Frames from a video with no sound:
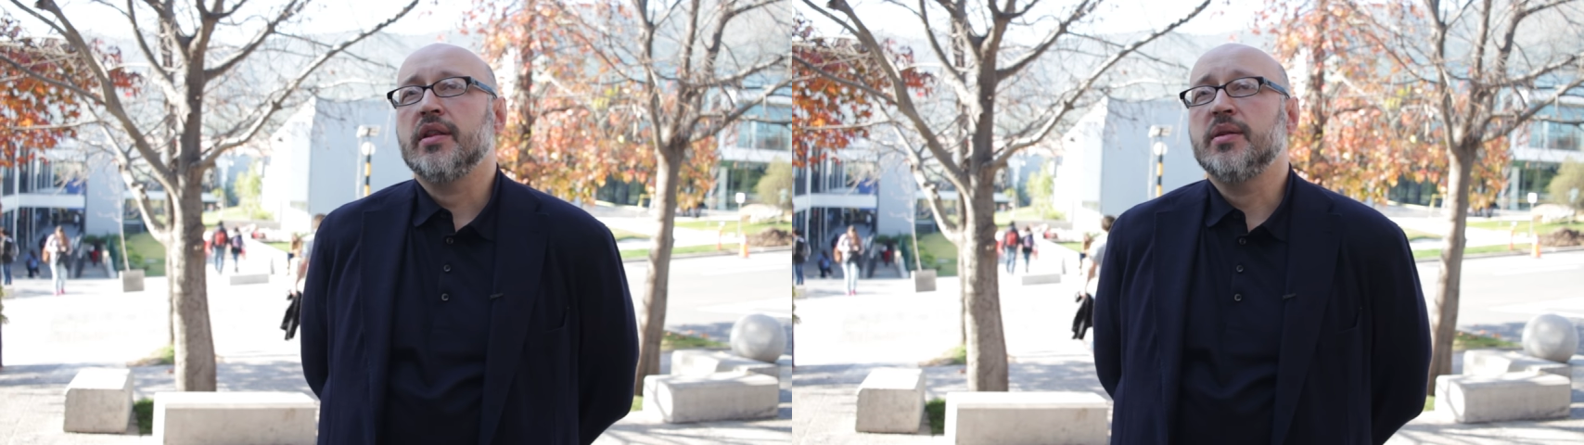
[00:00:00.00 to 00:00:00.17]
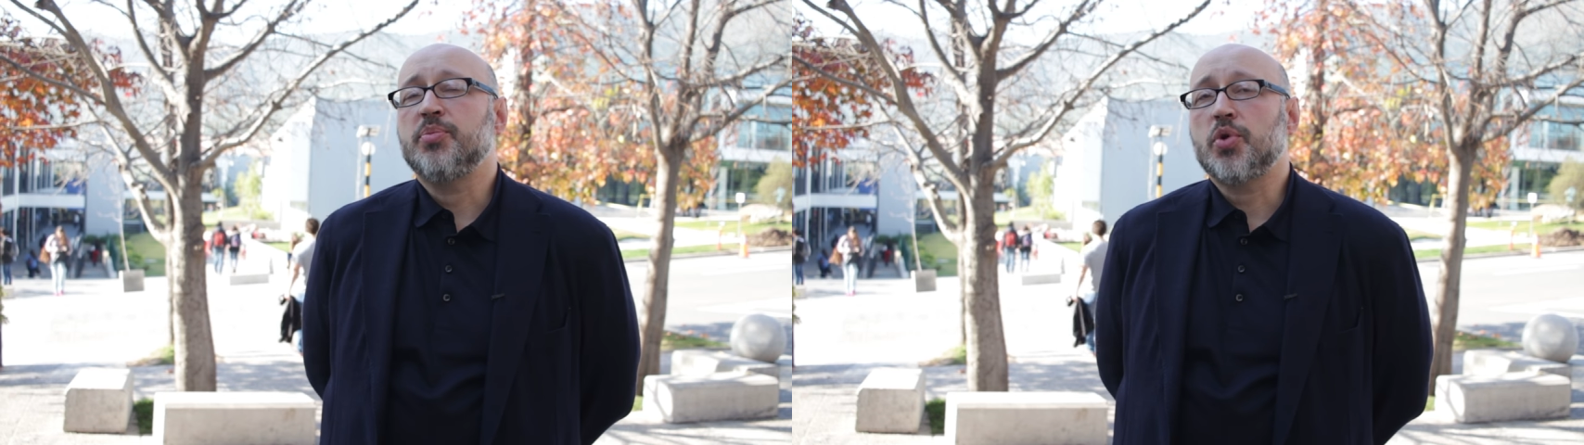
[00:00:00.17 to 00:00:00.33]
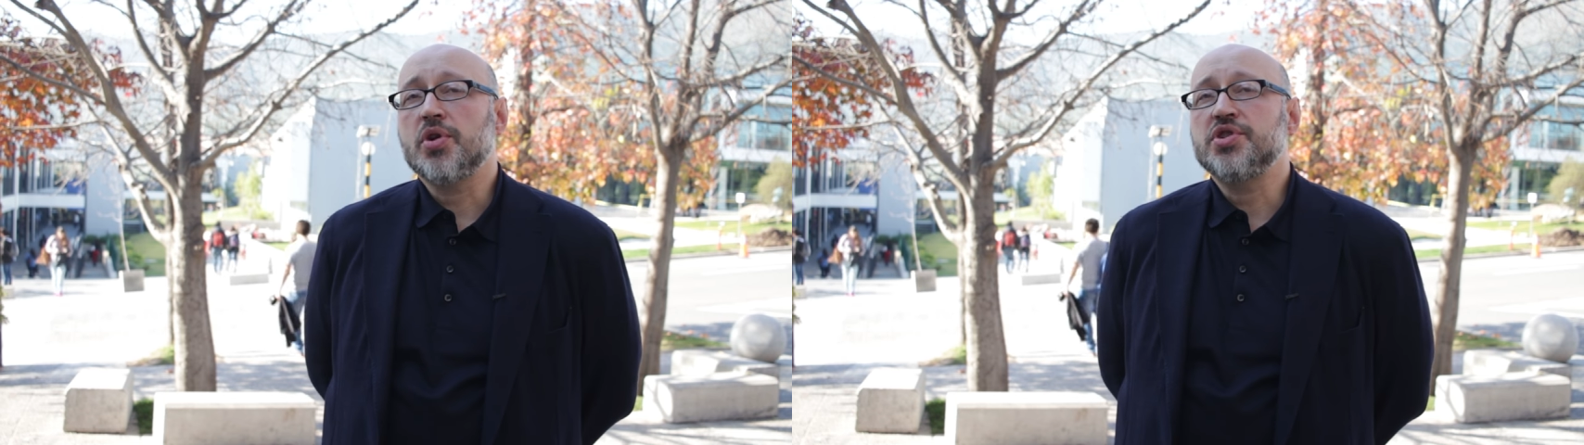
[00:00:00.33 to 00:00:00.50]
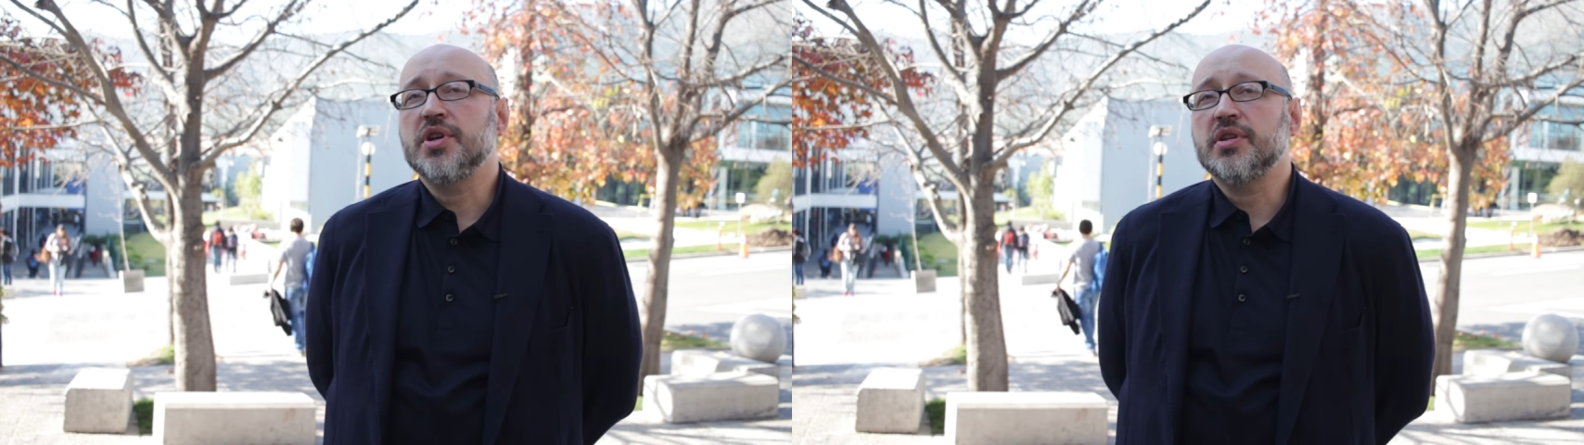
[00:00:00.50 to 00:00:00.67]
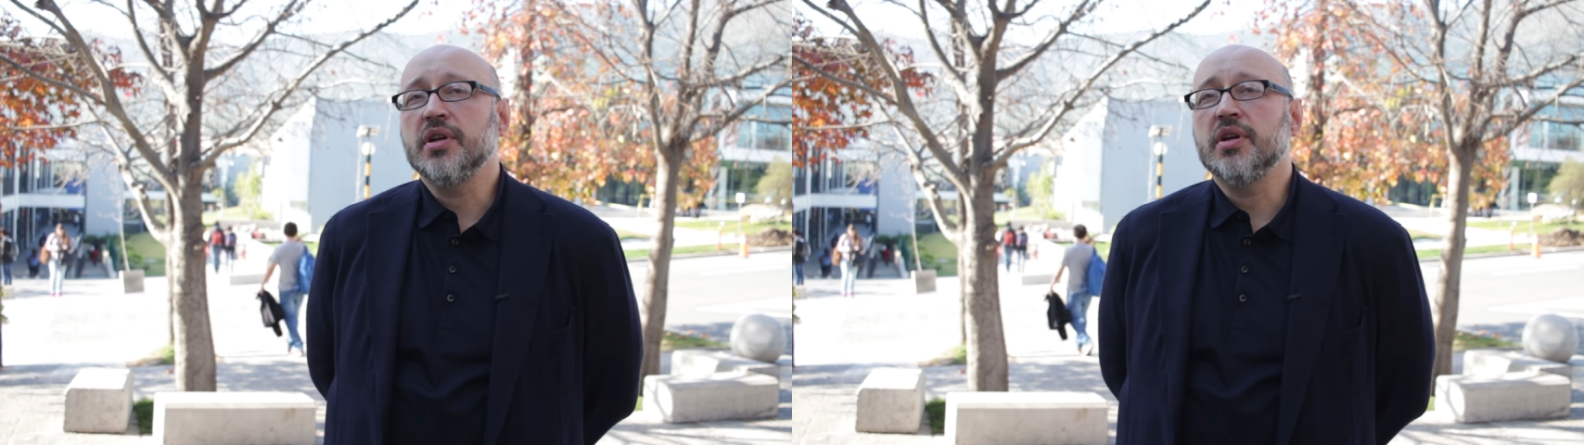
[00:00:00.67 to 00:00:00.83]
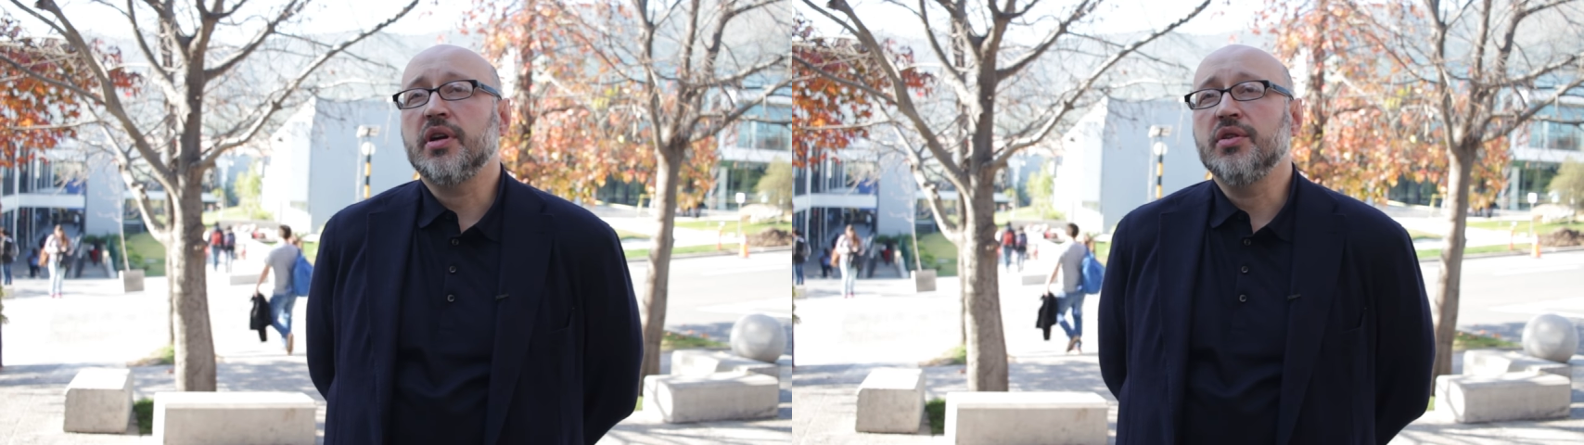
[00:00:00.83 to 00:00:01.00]
The
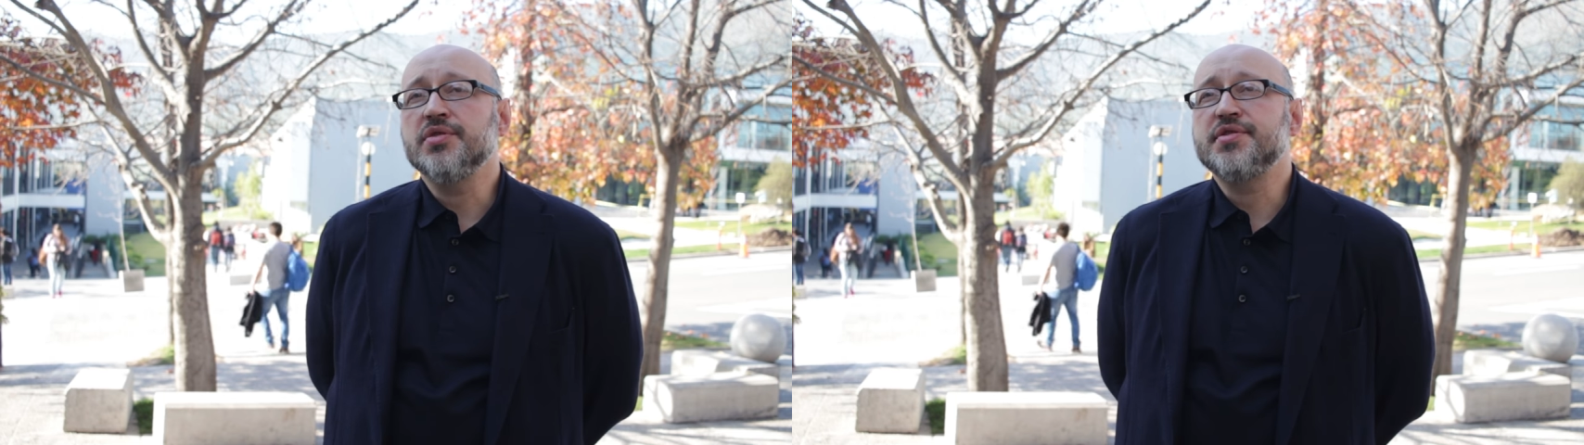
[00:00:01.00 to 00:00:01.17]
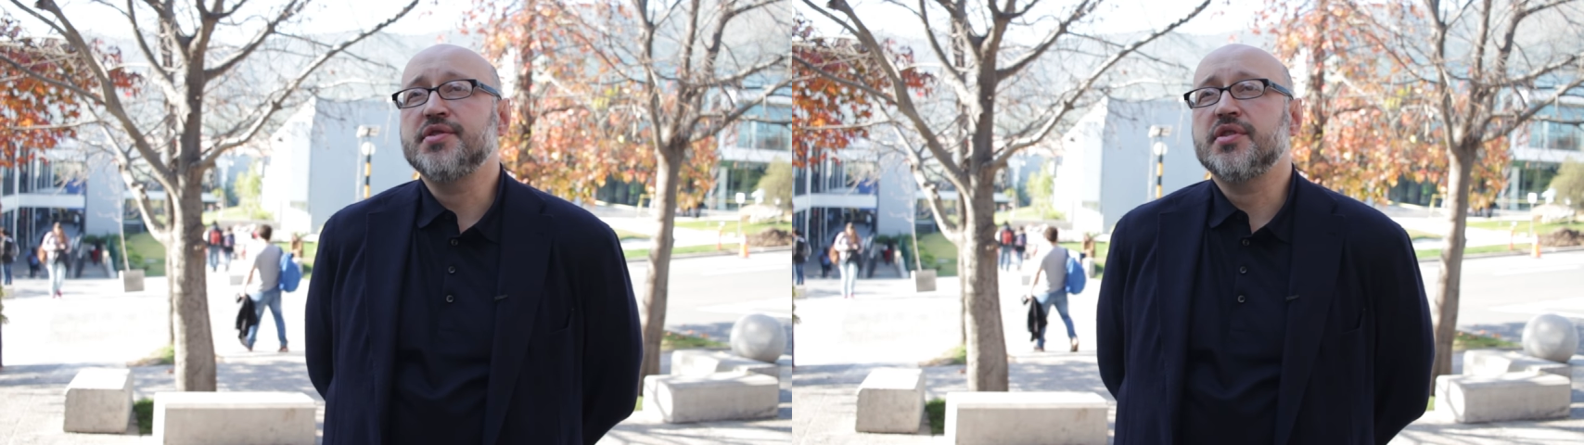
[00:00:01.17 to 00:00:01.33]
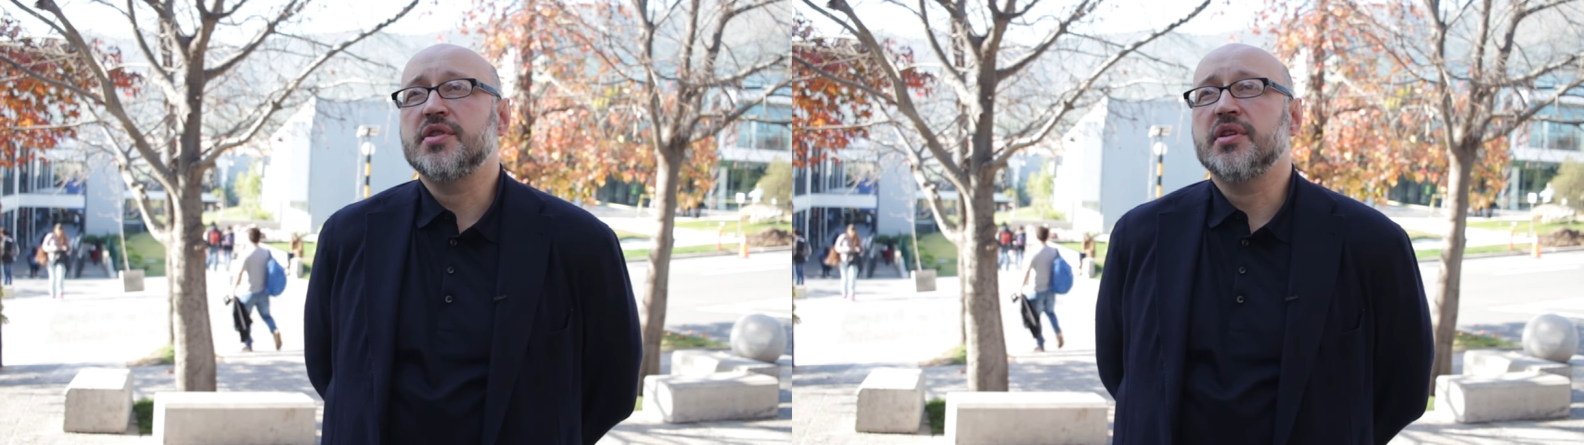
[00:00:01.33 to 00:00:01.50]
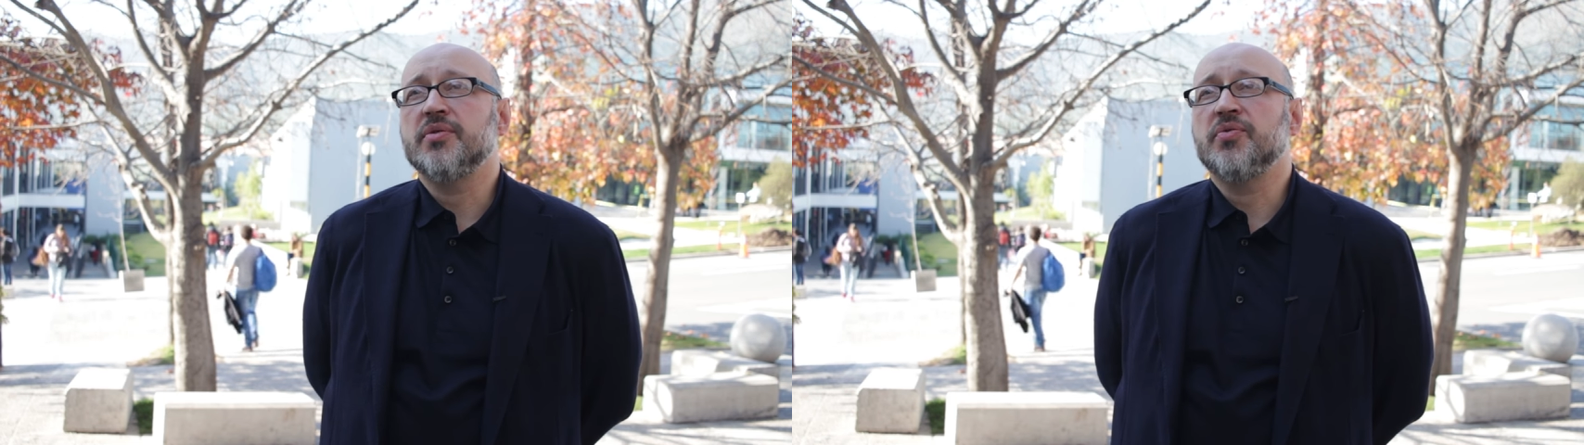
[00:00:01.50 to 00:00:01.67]
project includes